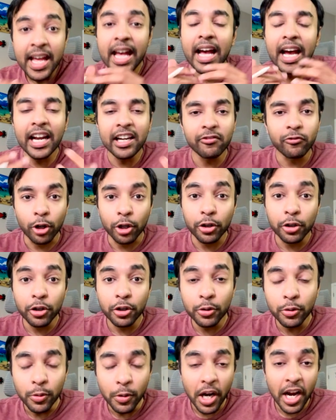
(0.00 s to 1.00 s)
And what do you
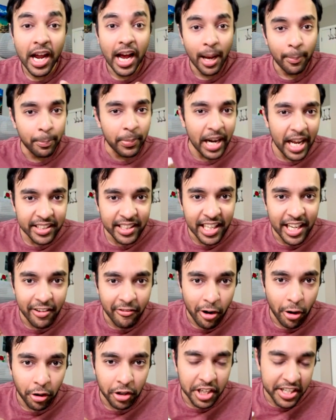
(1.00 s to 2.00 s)
do? Apply the
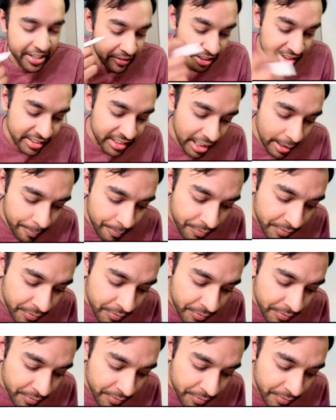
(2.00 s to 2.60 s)
level order traversal.